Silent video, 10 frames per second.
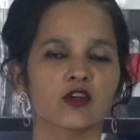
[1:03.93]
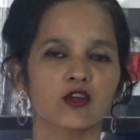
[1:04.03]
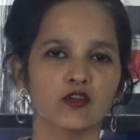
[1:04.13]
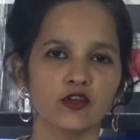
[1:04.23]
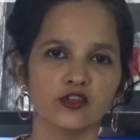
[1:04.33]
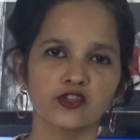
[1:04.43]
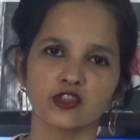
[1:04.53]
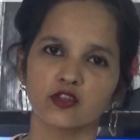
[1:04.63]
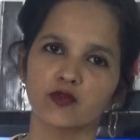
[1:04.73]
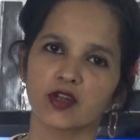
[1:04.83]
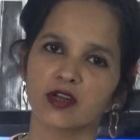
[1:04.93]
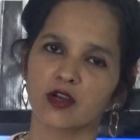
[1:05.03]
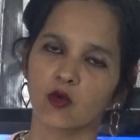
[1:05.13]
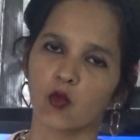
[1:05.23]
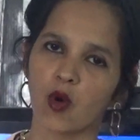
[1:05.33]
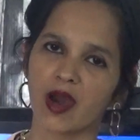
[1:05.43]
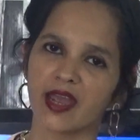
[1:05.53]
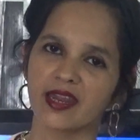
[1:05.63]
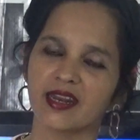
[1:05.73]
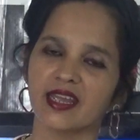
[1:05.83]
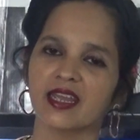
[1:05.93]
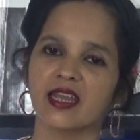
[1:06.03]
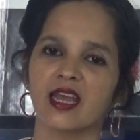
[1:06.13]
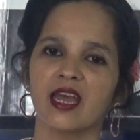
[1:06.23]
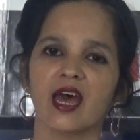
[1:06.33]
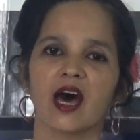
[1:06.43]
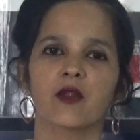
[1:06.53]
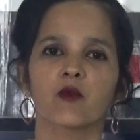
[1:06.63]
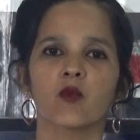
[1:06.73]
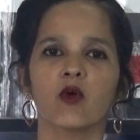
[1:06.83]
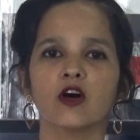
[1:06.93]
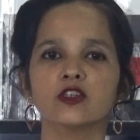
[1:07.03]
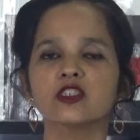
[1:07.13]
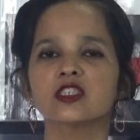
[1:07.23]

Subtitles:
clothes you were acquiring, and what